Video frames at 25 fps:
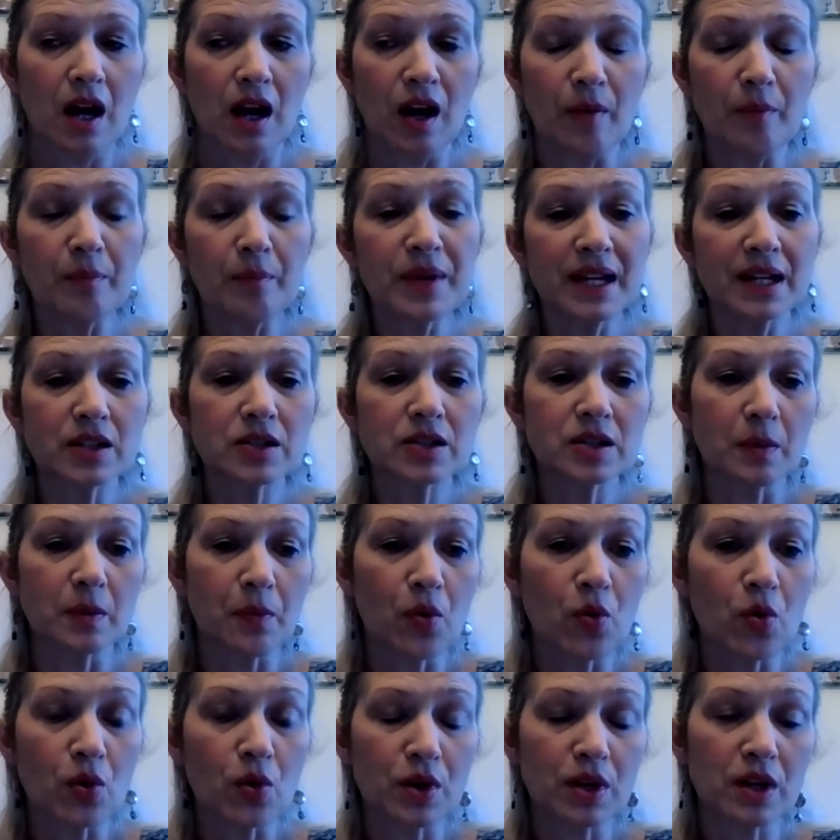being
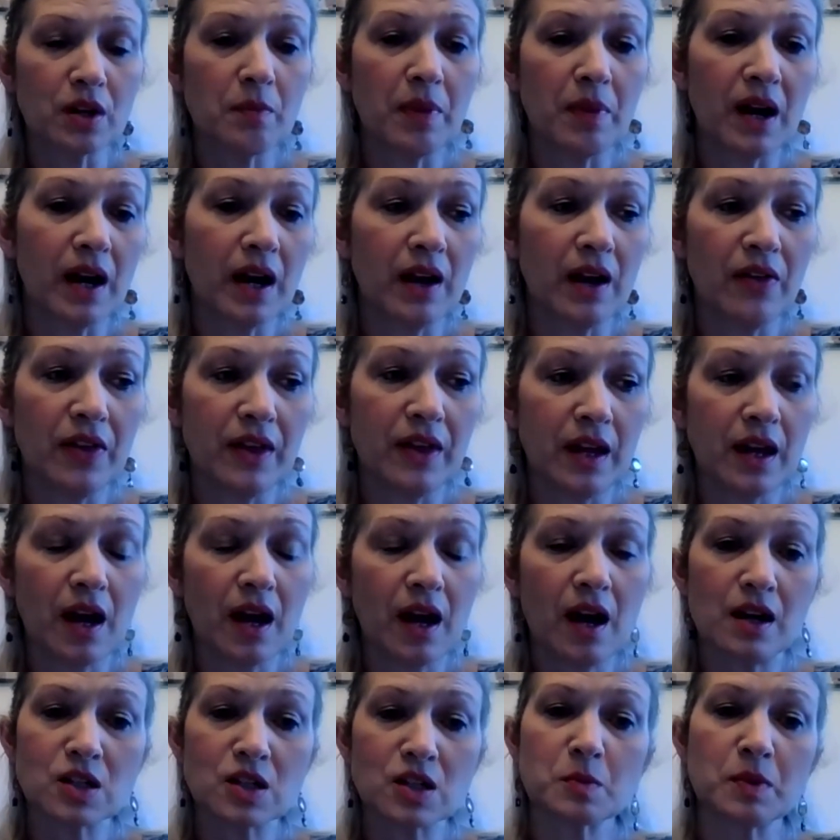supported by the
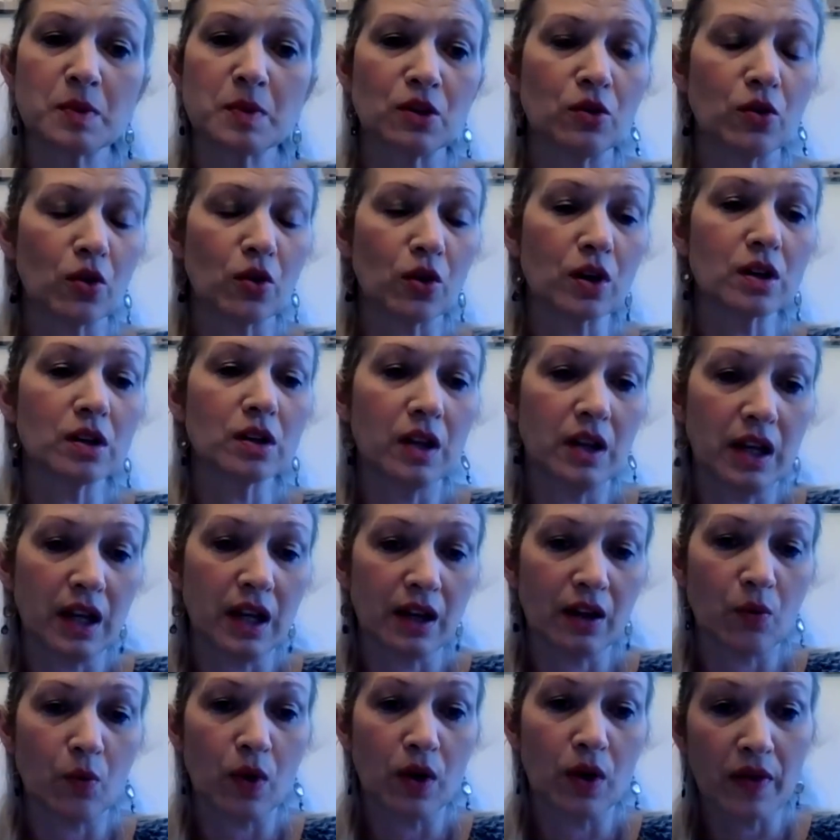hospital or
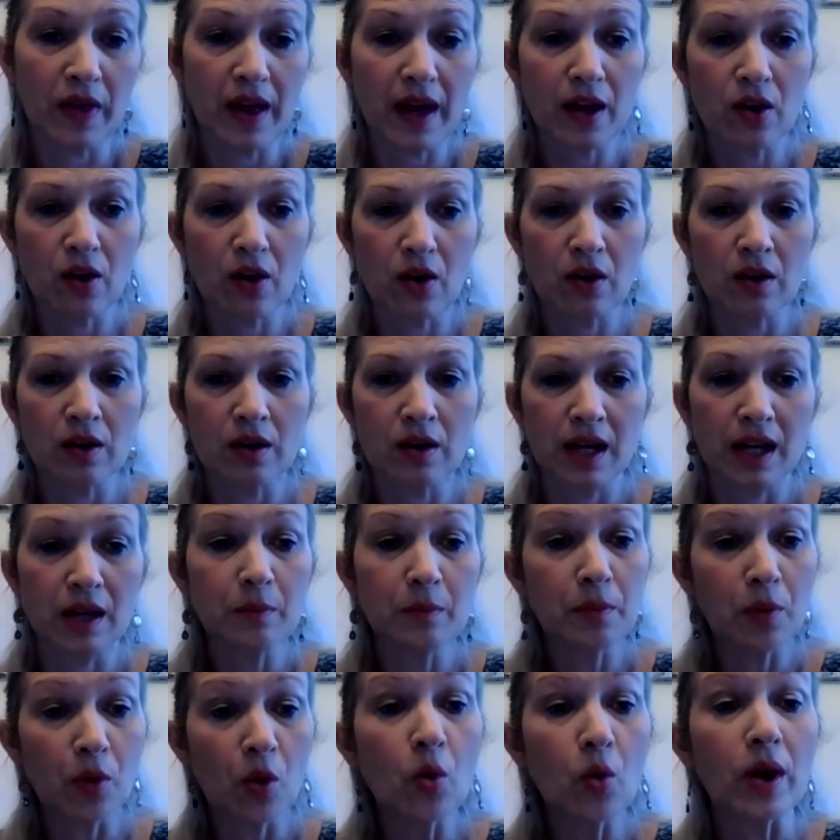clinic where they are
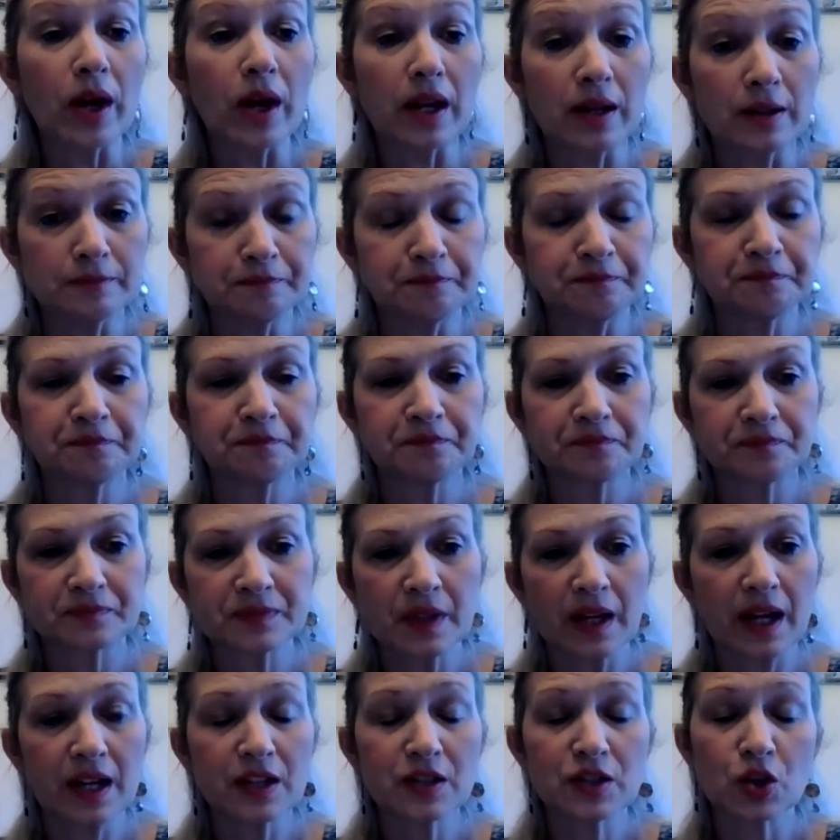employed.
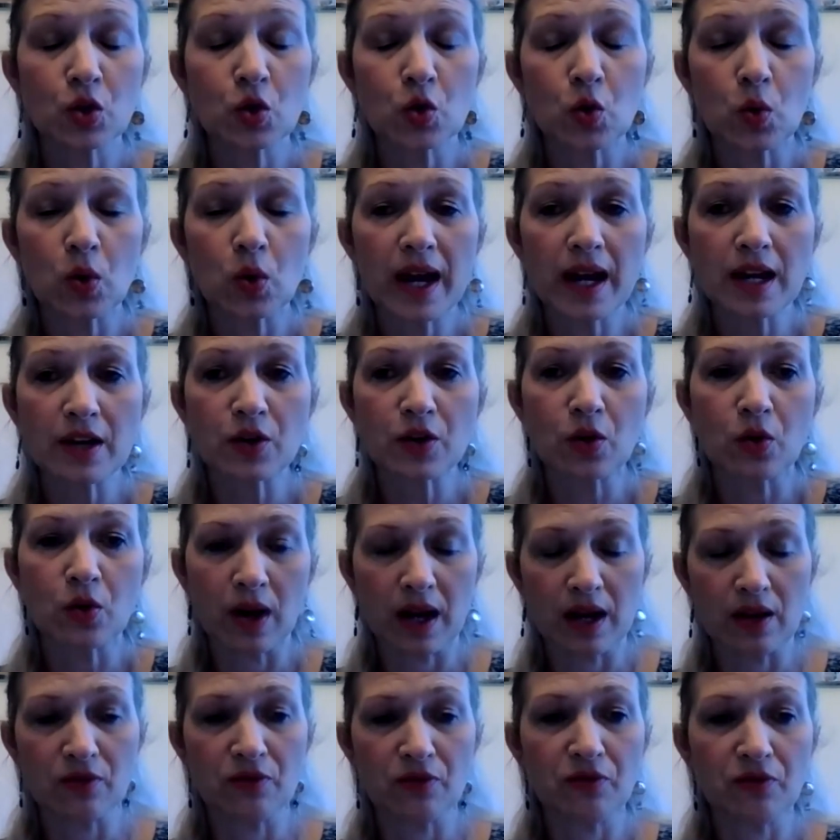It's a great,
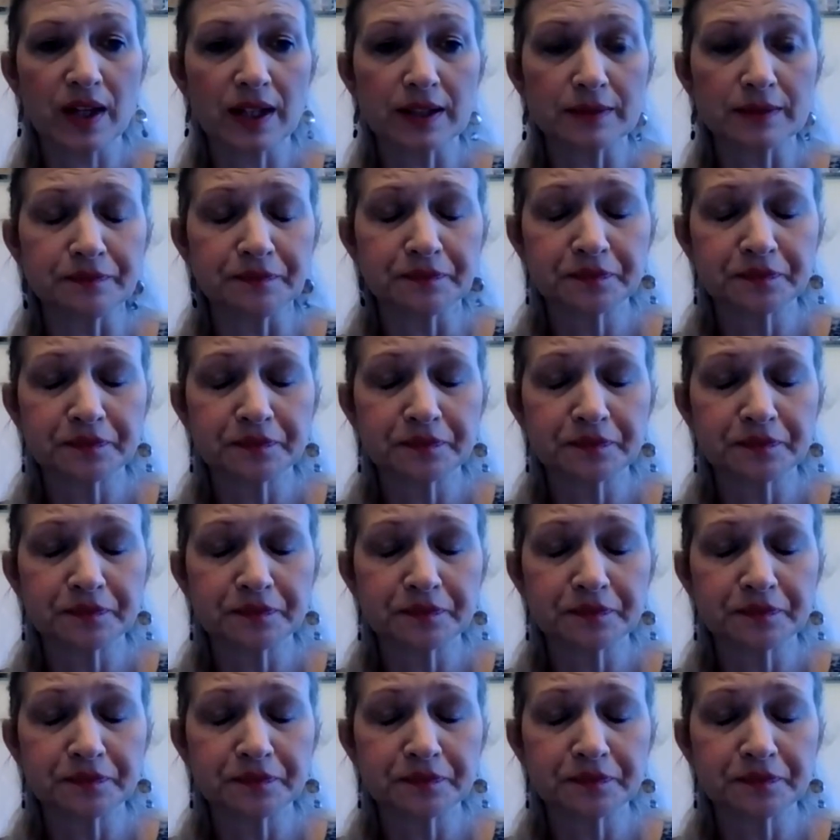great fit.